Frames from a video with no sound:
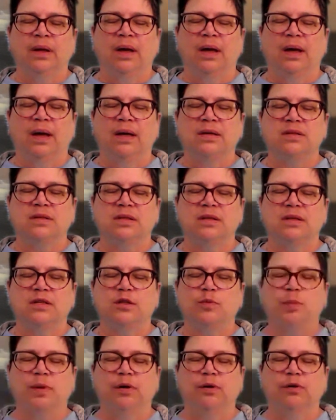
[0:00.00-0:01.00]
as the
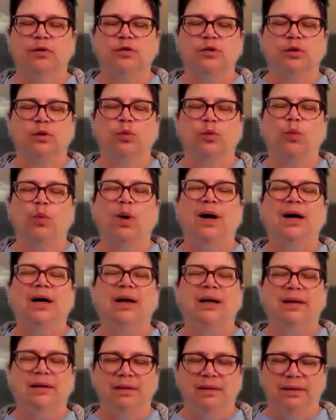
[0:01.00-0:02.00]
spiritual
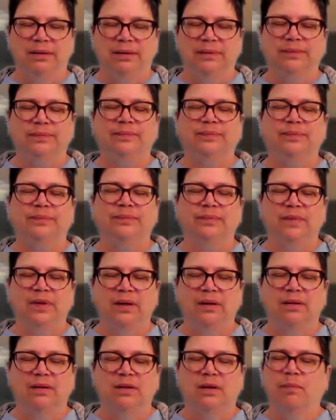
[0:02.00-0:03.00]
one,
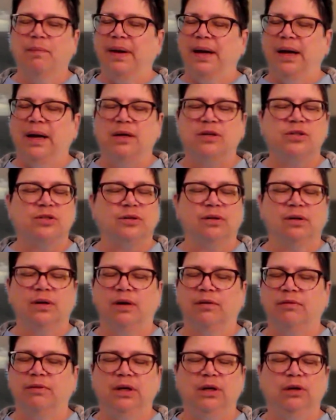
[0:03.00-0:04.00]
the master
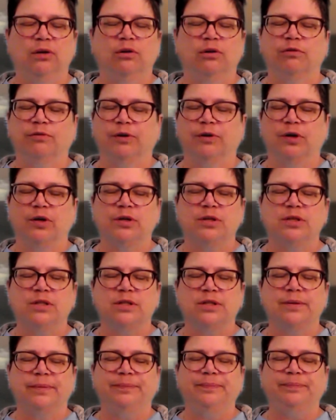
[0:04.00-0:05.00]
of the
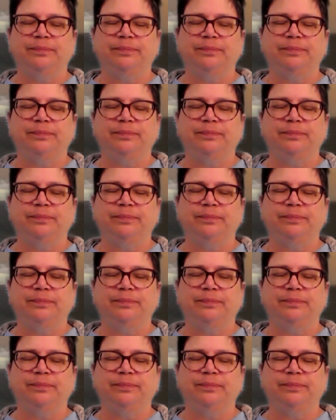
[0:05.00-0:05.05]
universe.